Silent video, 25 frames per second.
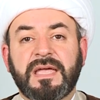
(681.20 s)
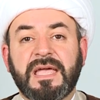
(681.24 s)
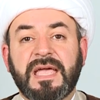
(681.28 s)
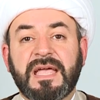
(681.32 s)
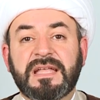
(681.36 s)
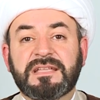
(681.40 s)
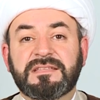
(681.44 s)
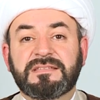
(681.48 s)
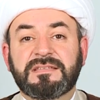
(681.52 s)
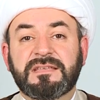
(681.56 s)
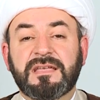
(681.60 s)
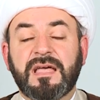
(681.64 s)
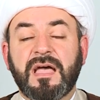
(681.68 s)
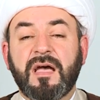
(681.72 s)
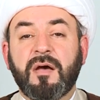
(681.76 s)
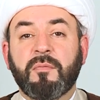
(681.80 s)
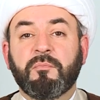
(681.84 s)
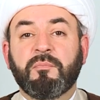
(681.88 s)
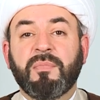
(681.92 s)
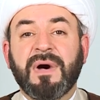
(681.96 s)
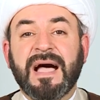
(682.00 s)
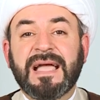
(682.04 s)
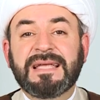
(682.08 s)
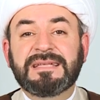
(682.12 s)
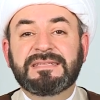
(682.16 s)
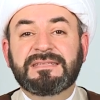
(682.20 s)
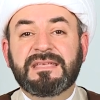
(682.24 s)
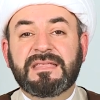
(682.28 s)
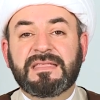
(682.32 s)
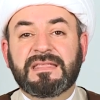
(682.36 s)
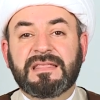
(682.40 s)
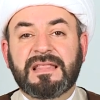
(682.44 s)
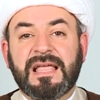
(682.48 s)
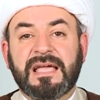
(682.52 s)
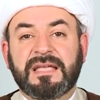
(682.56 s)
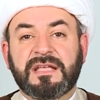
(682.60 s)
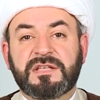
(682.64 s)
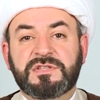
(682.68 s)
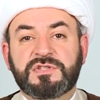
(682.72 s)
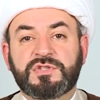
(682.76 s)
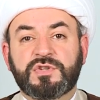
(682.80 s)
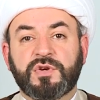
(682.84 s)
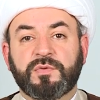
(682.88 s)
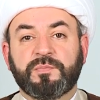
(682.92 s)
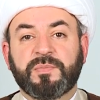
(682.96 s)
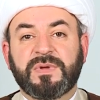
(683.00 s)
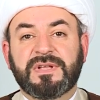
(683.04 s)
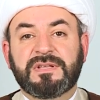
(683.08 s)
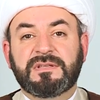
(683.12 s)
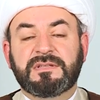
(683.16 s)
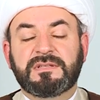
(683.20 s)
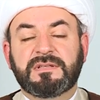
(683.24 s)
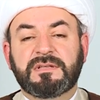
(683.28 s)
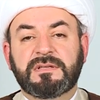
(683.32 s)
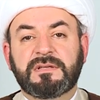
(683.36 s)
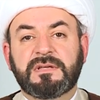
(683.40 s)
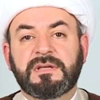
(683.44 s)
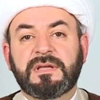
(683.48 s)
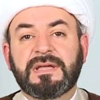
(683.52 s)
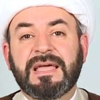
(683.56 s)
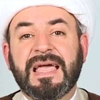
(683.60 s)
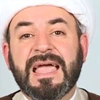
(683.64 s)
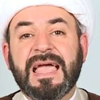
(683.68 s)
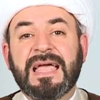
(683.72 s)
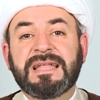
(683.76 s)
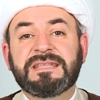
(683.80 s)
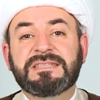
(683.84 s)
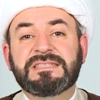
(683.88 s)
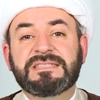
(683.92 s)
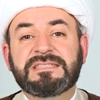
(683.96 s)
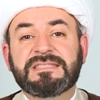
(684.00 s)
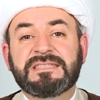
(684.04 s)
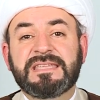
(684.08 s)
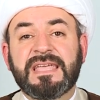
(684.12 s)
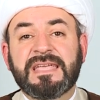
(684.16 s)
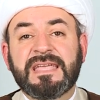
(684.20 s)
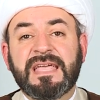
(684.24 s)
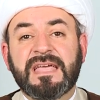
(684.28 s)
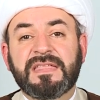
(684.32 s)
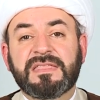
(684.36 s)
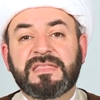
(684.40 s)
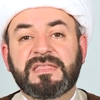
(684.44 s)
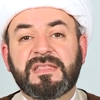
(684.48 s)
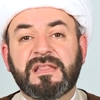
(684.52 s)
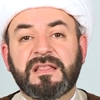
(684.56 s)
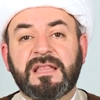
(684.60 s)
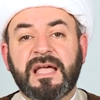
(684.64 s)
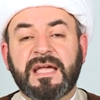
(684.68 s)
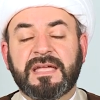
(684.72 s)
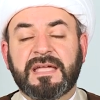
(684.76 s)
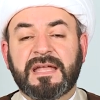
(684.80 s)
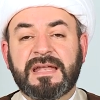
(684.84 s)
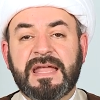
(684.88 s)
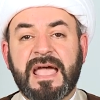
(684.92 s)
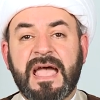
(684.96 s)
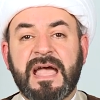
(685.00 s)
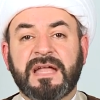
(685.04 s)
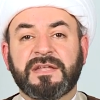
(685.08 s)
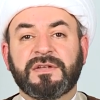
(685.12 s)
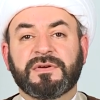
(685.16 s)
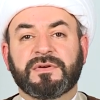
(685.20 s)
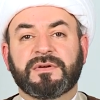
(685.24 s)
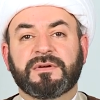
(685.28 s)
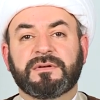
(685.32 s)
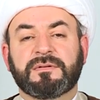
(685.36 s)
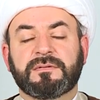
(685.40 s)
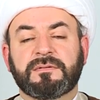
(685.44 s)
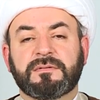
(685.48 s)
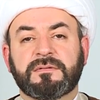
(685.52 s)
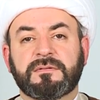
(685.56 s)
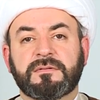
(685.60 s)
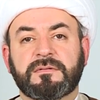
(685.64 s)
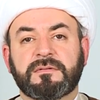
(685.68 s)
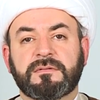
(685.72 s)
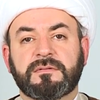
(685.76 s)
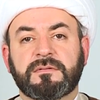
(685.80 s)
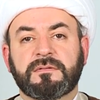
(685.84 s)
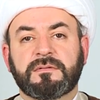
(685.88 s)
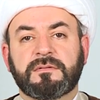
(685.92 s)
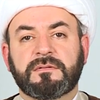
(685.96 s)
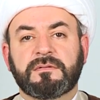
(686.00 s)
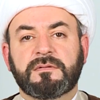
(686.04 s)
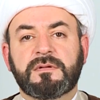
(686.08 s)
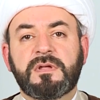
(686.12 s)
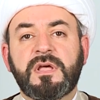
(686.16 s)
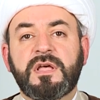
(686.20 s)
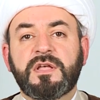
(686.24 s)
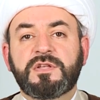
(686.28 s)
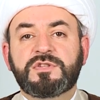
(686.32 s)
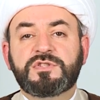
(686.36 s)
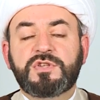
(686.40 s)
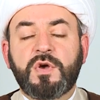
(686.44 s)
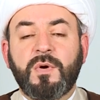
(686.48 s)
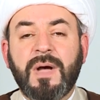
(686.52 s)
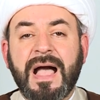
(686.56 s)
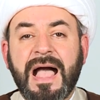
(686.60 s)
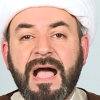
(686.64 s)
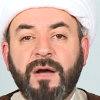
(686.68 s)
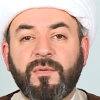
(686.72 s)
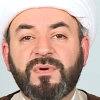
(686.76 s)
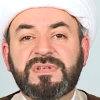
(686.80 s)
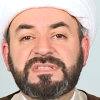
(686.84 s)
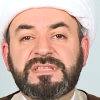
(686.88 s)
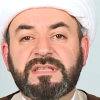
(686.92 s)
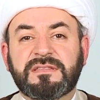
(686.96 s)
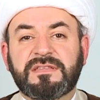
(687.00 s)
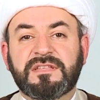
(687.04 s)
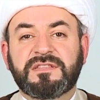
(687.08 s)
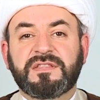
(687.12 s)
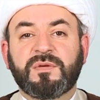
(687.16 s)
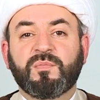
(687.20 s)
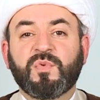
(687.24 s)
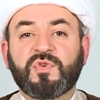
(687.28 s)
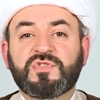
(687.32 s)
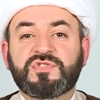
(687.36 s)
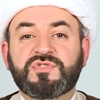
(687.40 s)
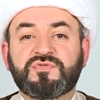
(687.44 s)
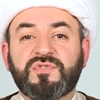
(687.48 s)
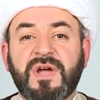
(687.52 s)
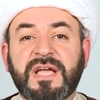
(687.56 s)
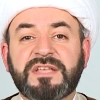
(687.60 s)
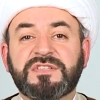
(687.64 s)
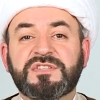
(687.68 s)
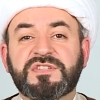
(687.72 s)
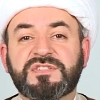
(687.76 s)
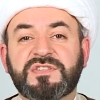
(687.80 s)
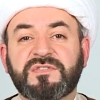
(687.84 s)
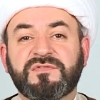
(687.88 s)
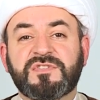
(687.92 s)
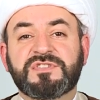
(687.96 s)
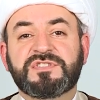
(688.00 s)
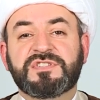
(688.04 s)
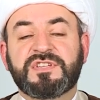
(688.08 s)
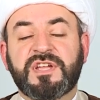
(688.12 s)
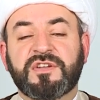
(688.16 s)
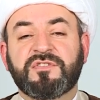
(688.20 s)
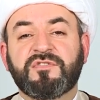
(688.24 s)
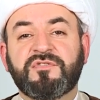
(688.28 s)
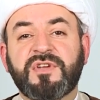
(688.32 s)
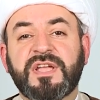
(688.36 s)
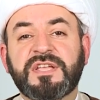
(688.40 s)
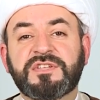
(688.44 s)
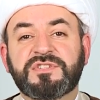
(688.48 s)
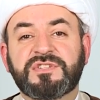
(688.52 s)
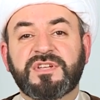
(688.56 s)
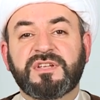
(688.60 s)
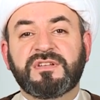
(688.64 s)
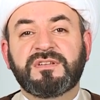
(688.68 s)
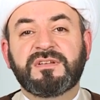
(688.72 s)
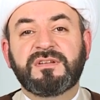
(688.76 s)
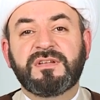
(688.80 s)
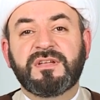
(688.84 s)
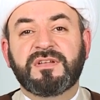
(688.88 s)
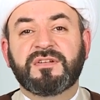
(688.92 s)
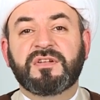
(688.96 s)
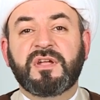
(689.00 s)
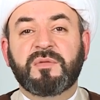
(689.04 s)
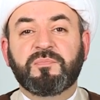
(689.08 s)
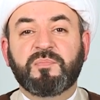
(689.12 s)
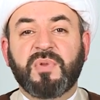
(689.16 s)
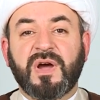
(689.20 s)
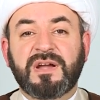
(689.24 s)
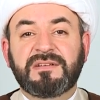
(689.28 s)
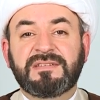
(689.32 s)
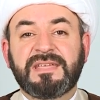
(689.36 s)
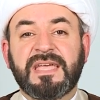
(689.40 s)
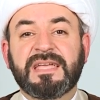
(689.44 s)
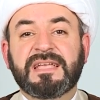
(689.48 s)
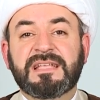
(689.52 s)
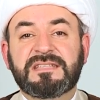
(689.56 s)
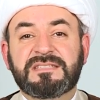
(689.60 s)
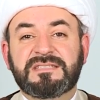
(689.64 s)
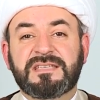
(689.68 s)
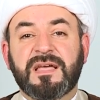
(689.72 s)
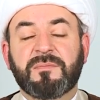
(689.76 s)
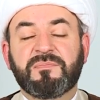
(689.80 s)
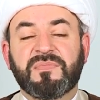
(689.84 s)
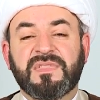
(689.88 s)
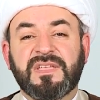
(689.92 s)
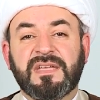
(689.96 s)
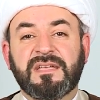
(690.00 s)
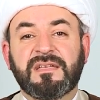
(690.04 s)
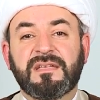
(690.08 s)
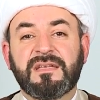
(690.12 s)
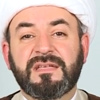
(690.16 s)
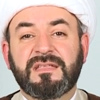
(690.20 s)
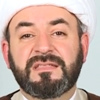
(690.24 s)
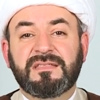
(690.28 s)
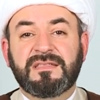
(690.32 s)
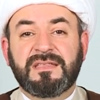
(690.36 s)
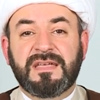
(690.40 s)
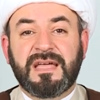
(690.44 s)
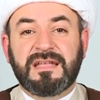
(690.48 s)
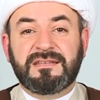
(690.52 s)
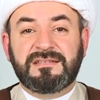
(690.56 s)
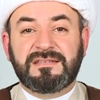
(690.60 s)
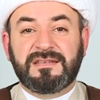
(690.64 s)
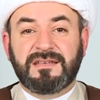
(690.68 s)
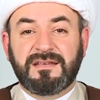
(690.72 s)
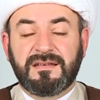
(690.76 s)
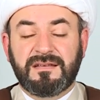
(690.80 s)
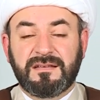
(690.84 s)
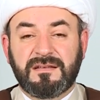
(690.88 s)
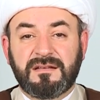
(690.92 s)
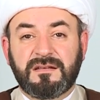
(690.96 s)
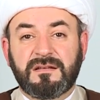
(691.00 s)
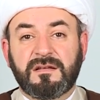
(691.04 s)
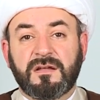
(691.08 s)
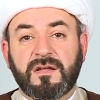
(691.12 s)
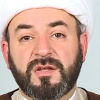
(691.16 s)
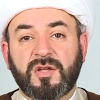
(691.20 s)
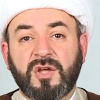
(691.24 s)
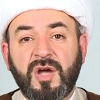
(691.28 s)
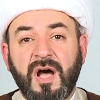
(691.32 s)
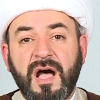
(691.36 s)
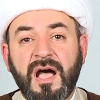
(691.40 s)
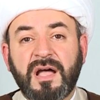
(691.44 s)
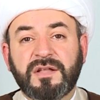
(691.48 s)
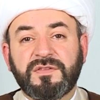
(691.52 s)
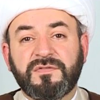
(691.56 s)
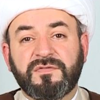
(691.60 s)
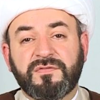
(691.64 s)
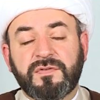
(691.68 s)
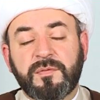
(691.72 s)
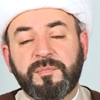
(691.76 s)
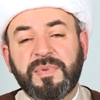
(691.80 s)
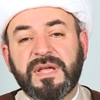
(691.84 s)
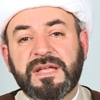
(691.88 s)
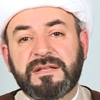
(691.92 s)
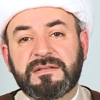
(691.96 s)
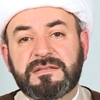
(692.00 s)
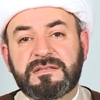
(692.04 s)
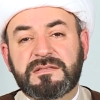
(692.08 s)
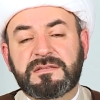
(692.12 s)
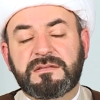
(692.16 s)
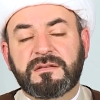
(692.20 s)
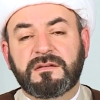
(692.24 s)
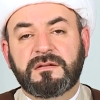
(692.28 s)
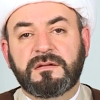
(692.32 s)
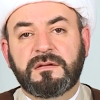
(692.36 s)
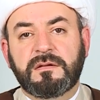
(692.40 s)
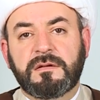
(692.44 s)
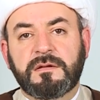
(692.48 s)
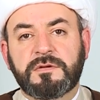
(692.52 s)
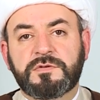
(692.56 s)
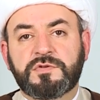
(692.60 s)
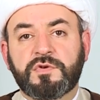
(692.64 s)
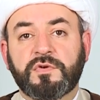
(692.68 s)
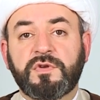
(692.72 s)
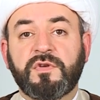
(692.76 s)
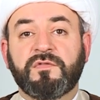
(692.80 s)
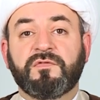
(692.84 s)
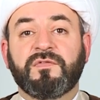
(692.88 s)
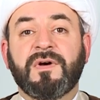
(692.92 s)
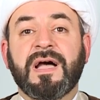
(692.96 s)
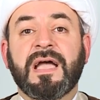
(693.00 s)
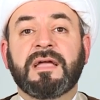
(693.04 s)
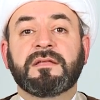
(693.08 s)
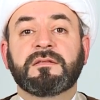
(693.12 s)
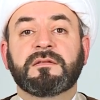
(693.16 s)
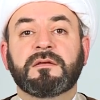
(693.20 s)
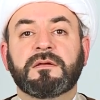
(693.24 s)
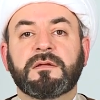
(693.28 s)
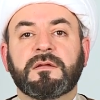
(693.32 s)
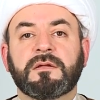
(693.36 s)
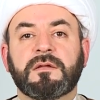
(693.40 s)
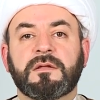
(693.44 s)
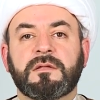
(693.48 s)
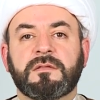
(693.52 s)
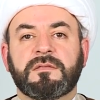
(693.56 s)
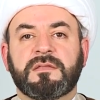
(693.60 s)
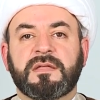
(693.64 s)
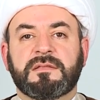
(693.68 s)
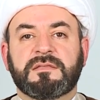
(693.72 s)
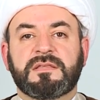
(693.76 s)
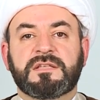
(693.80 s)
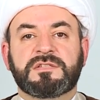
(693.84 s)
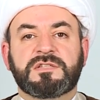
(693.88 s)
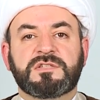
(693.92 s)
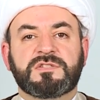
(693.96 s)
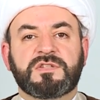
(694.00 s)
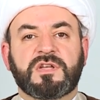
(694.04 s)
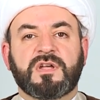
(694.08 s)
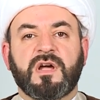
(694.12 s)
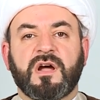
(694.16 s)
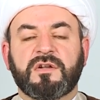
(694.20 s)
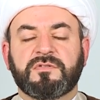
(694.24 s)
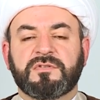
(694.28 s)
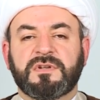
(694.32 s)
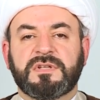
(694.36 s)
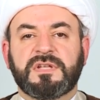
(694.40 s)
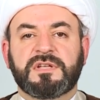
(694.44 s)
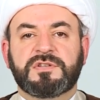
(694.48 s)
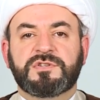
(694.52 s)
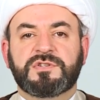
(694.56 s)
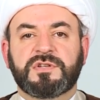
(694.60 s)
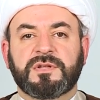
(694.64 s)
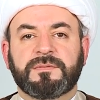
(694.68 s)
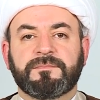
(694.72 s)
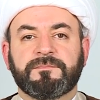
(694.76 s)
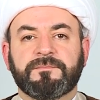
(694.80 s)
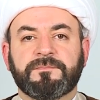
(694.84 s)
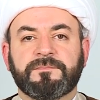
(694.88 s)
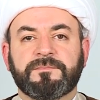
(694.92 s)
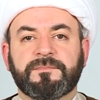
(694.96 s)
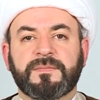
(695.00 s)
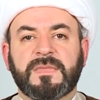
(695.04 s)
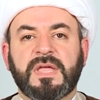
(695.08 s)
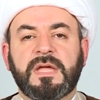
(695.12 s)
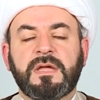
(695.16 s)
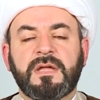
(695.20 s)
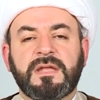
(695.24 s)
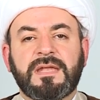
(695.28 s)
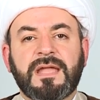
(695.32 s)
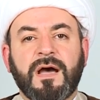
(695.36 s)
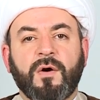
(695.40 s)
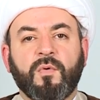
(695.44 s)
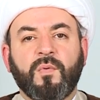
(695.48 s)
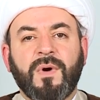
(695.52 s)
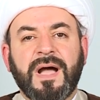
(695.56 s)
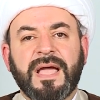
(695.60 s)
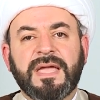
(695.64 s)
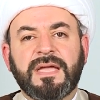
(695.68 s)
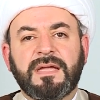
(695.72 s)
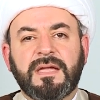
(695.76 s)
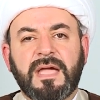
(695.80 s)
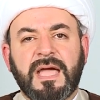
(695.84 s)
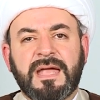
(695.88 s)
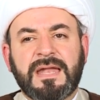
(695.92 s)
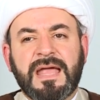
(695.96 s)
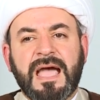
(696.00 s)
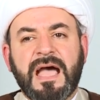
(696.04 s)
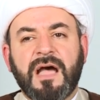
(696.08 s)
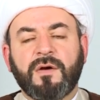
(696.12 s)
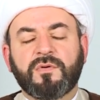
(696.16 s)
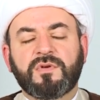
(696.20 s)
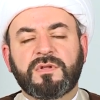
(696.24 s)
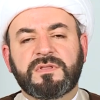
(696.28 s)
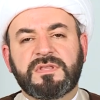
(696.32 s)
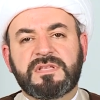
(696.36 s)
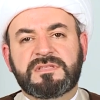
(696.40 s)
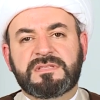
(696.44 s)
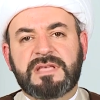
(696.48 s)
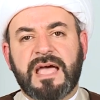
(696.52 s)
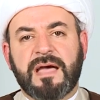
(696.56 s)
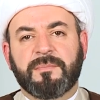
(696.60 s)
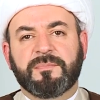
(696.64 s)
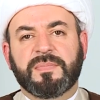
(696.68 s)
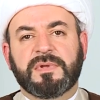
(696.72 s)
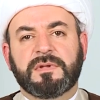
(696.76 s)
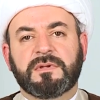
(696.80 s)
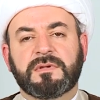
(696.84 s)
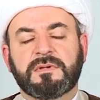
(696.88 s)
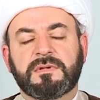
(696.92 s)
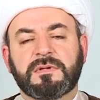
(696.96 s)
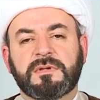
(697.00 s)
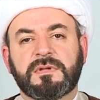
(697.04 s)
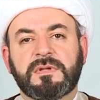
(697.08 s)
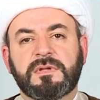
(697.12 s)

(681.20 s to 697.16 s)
"It biteth like a serpent and stingeth like an adder." So how is it that the most righteous of his generation could partake in something that God forbids? So you find that this is a contradiction. Now why and how could this happen?